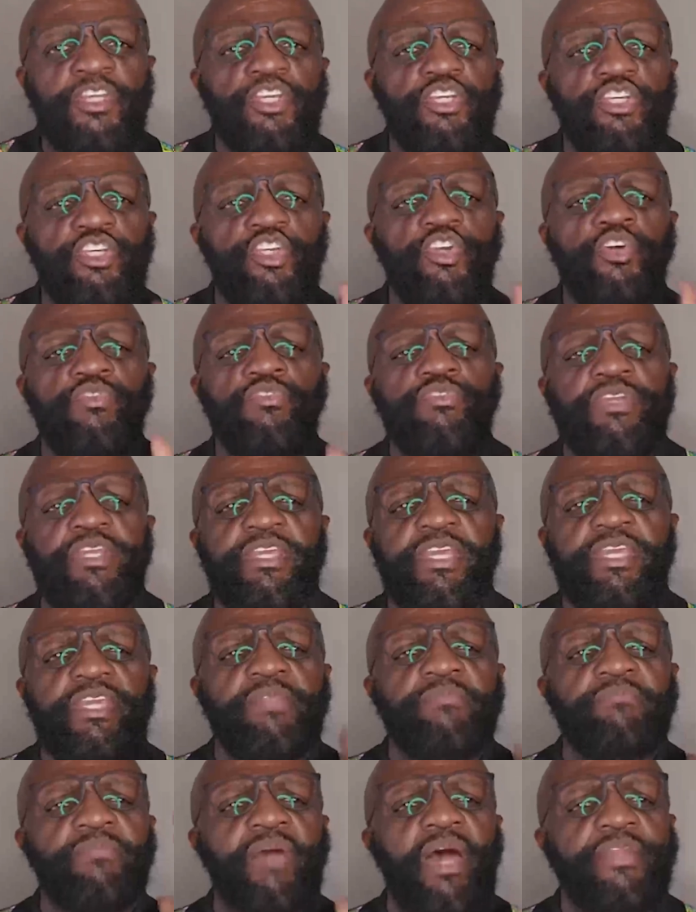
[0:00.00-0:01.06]
You
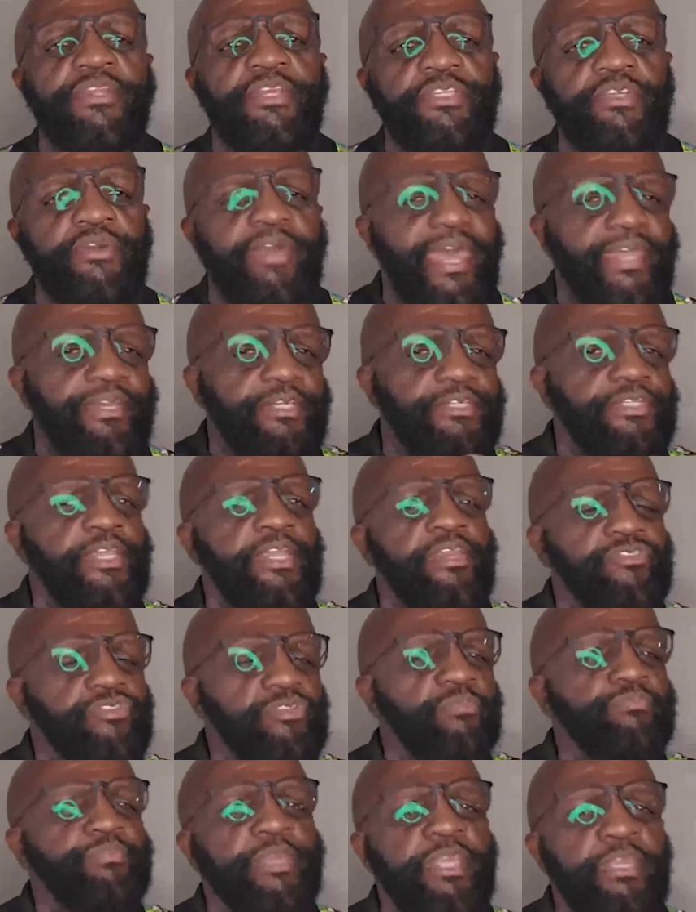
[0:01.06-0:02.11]
need money. You got to teach
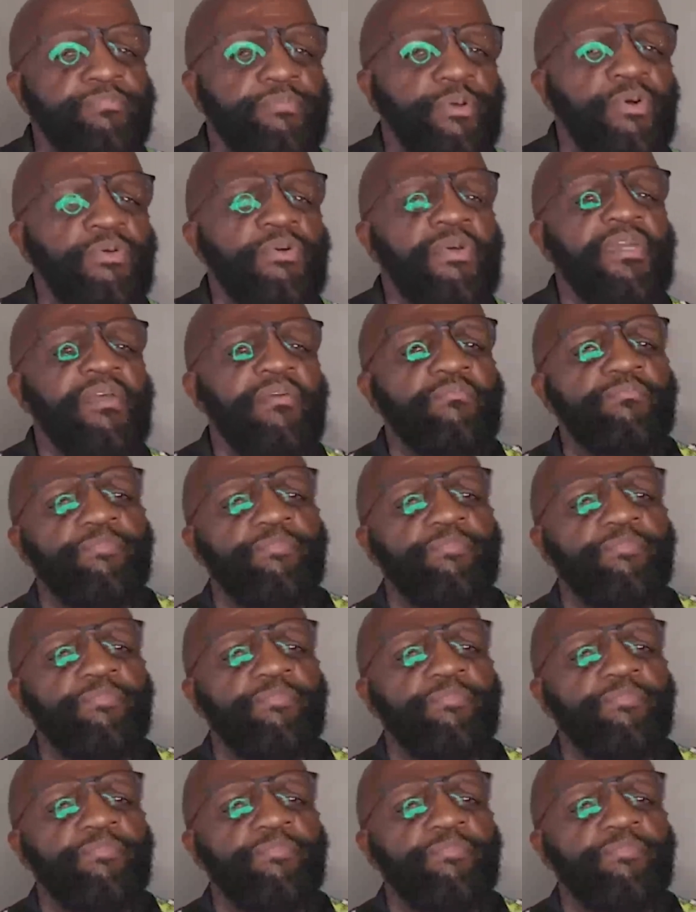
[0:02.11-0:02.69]
your people